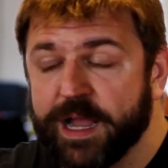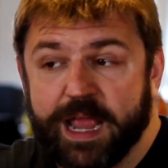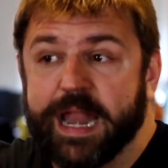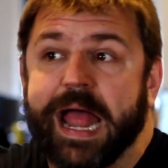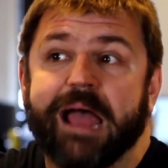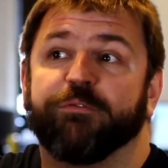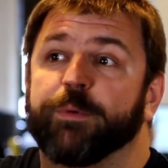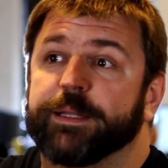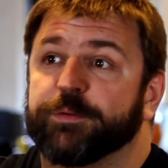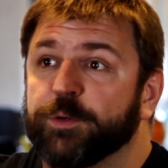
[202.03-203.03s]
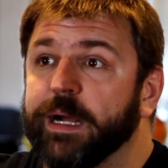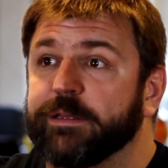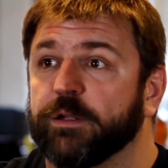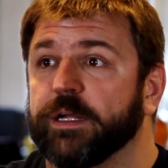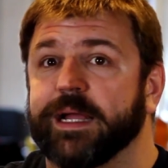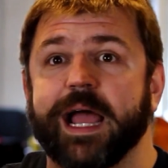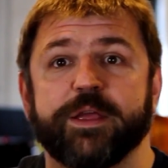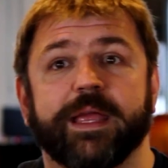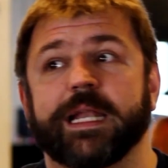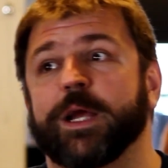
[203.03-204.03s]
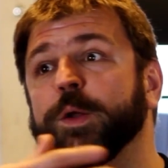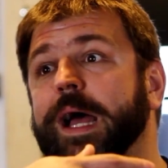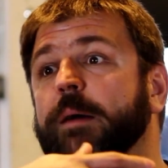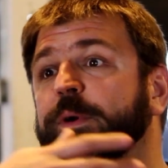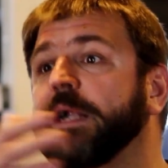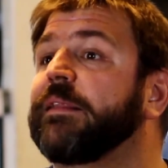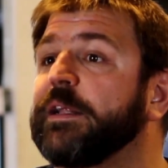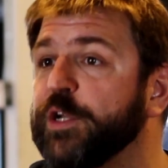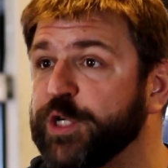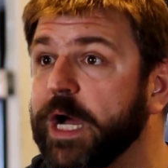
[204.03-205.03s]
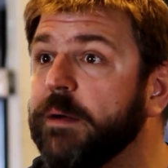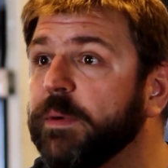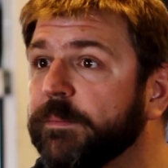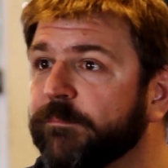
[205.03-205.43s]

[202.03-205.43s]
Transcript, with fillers: And halfway through, I told the guy, you can go now, I'm going to take the job.